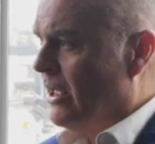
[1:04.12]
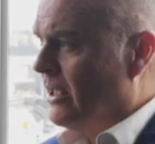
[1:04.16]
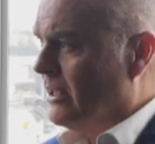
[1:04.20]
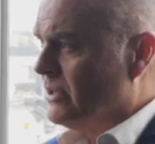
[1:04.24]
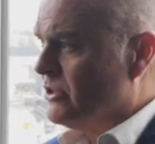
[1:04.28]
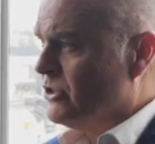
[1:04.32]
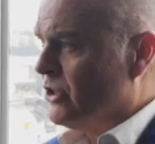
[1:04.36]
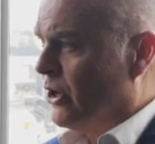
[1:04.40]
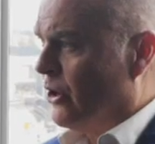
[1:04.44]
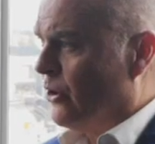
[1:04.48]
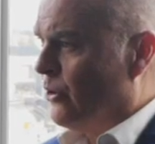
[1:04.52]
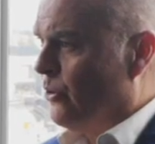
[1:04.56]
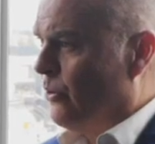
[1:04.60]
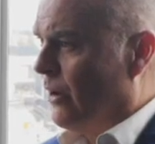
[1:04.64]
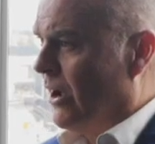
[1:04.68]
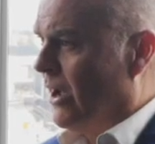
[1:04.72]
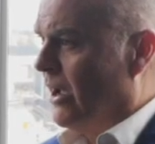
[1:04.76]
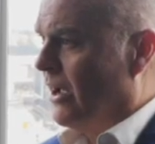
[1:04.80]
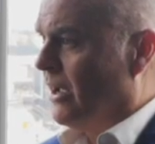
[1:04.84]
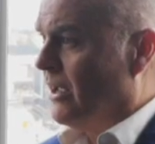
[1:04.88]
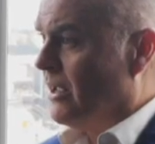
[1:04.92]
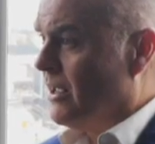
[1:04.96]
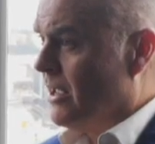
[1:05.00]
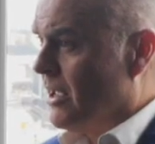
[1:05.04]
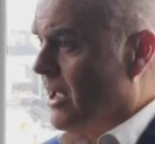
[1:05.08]
So
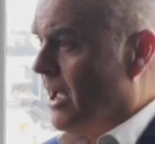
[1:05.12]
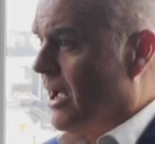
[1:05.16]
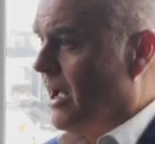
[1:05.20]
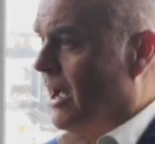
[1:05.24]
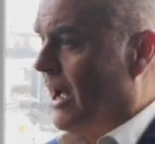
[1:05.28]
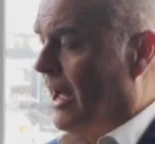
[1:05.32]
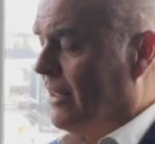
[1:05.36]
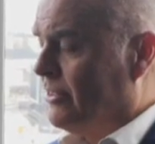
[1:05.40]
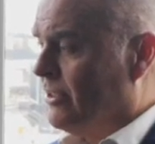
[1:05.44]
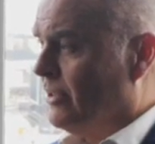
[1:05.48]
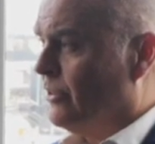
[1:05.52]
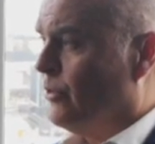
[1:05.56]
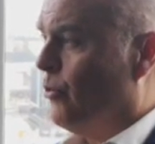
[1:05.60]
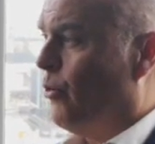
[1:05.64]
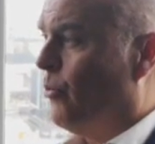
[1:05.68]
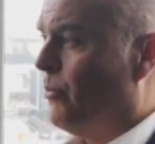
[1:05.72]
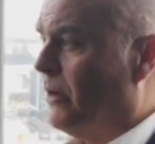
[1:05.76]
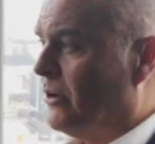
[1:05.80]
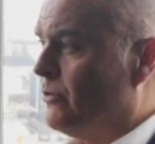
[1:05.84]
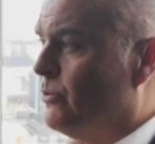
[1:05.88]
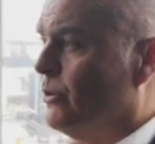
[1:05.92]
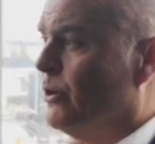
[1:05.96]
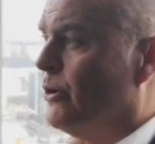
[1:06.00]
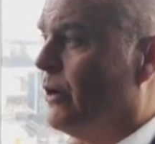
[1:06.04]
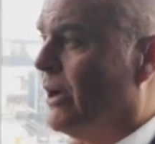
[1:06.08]
I think the All
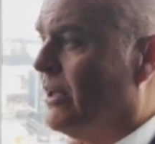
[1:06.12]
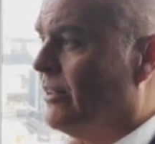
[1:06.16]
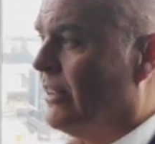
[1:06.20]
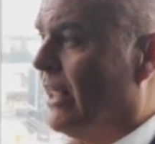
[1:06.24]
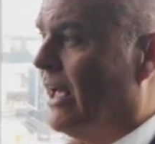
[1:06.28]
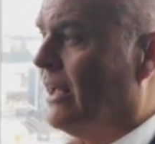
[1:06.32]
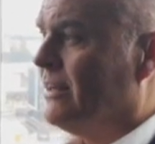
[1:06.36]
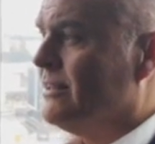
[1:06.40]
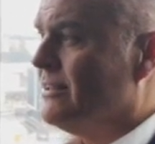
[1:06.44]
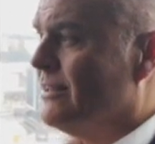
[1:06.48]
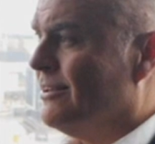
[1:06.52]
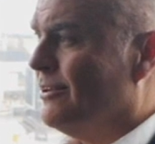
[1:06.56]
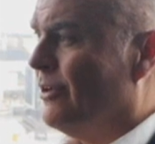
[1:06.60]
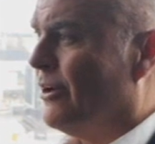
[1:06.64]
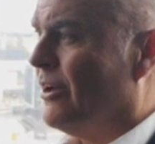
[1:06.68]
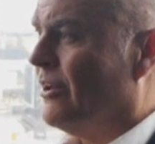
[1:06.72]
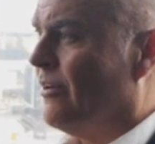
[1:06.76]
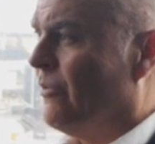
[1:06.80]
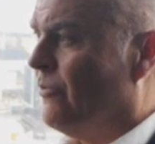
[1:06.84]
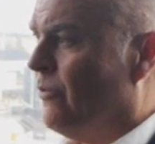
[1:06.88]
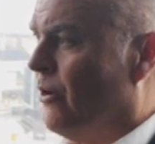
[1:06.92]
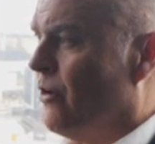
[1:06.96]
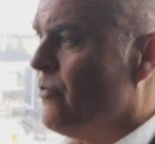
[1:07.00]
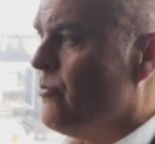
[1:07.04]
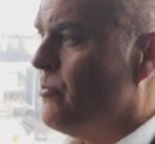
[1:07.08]
Blacks will look at that and look at
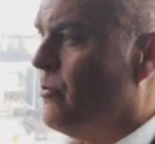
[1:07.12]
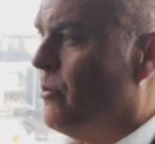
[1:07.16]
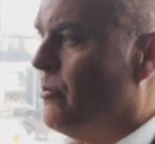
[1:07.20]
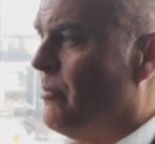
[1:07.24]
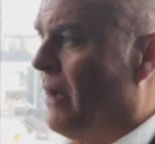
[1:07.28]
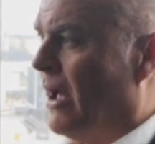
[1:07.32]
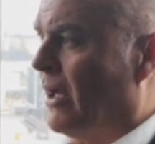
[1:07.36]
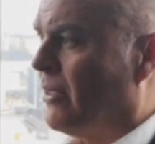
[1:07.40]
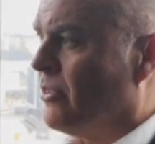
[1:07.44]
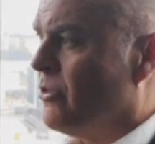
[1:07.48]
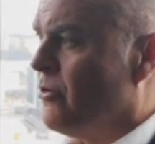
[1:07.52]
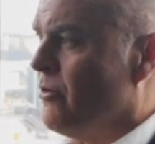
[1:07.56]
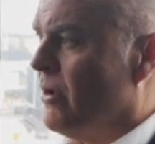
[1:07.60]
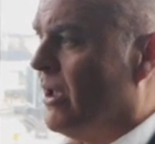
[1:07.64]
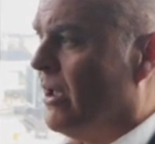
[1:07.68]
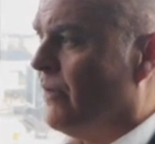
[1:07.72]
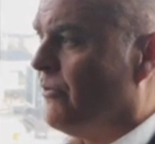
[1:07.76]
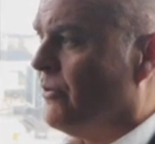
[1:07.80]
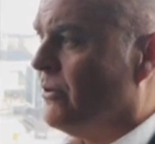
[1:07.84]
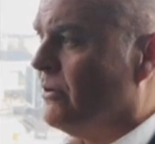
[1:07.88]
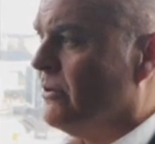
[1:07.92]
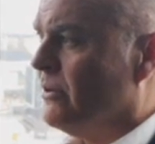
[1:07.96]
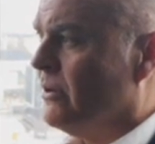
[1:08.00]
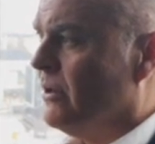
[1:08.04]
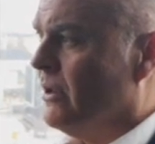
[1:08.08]
a vulnerable back 3
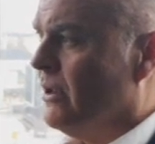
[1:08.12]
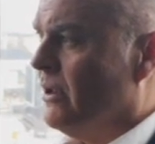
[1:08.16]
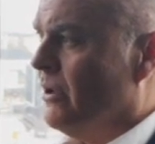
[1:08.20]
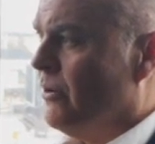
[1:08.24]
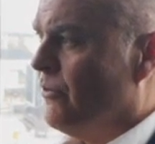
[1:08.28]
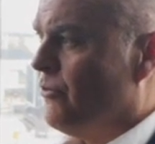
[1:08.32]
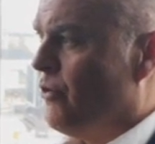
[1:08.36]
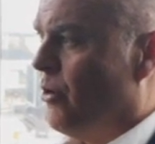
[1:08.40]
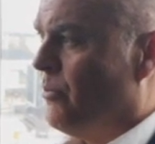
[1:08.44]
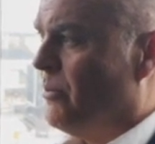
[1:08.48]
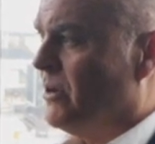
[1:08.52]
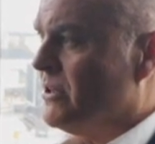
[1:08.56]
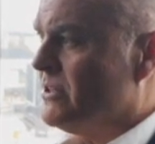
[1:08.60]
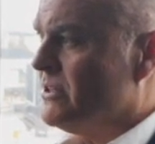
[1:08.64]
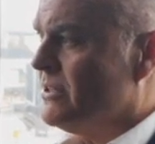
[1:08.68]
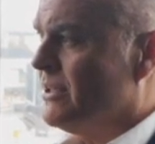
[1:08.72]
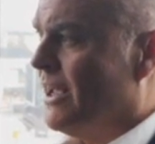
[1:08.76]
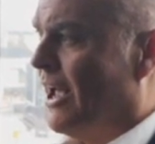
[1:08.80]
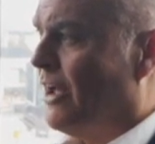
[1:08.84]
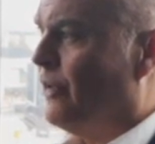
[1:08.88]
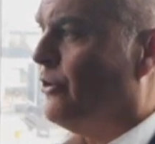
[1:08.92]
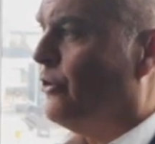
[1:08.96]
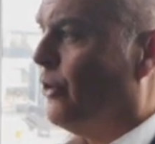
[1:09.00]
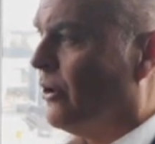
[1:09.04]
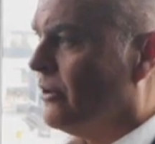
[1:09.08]
effort from us,
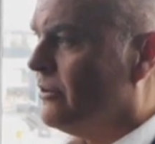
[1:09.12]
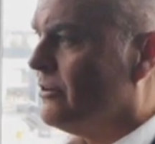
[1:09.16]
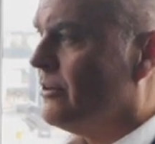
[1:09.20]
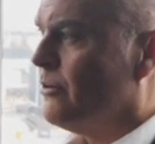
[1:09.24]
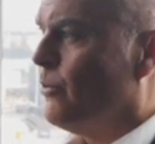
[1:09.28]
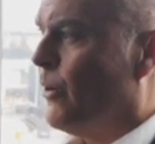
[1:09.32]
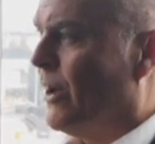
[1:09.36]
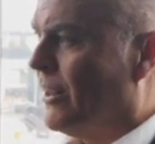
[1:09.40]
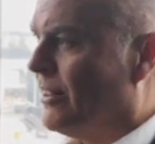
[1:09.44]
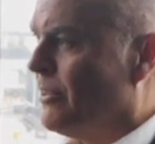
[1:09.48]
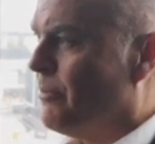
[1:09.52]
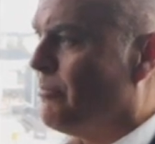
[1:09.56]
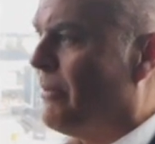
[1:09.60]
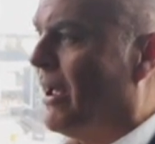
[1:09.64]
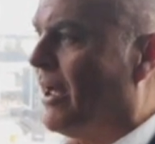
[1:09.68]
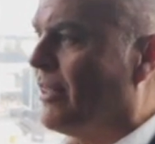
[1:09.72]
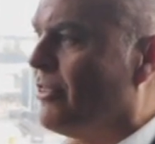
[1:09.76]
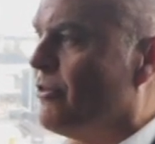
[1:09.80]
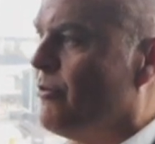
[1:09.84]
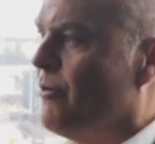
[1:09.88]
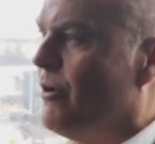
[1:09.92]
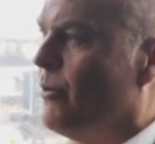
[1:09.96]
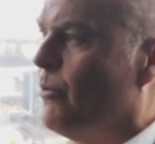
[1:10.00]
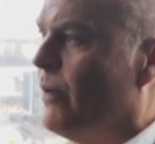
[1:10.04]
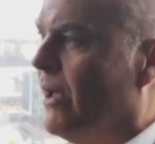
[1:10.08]
and not quite the back
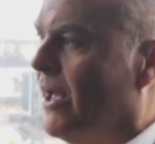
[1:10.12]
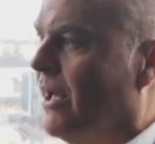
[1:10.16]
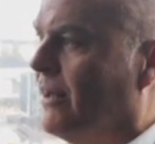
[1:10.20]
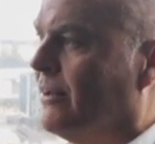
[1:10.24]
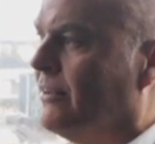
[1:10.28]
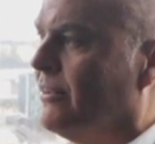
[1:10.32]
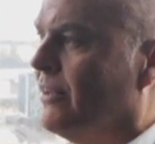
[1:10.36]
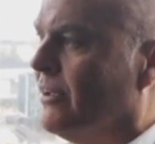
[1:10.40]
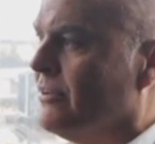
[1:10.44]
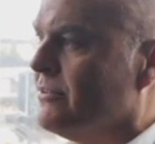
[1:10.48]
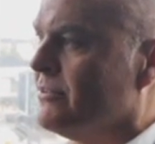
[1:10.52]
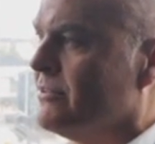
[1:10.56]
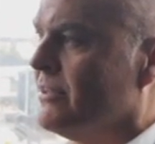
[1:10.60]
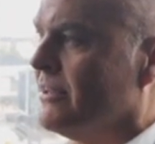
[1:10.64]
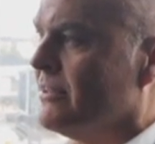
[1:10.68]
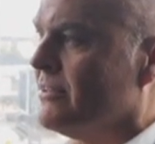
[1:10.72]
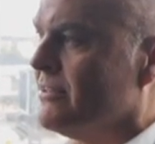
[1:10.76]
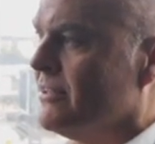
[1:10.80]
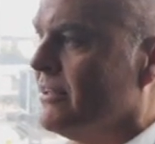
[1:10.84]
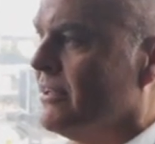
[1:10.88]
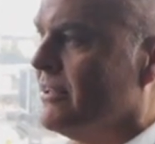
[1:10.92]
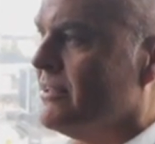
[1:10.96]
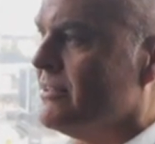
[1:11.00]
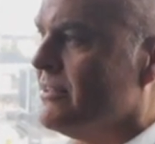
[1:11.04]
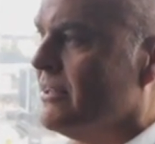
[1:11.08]
3 we had in those
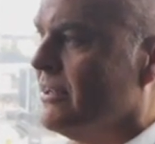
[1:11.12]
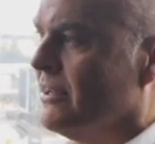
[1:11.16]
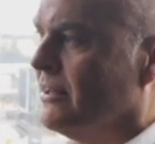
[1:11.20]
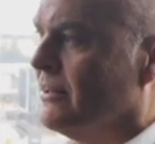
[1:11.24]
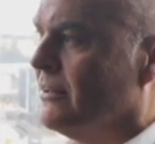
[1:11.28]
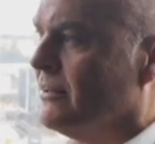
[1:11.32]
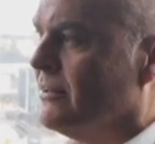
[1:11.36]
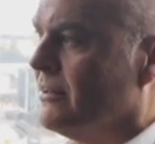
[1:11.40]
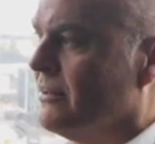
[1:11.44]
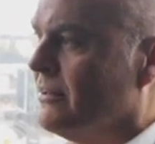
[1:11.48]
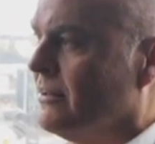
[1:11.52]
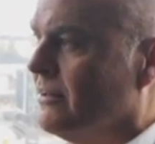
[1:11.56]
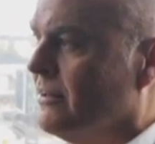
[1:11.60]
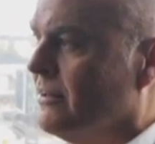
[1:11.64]
tests against England.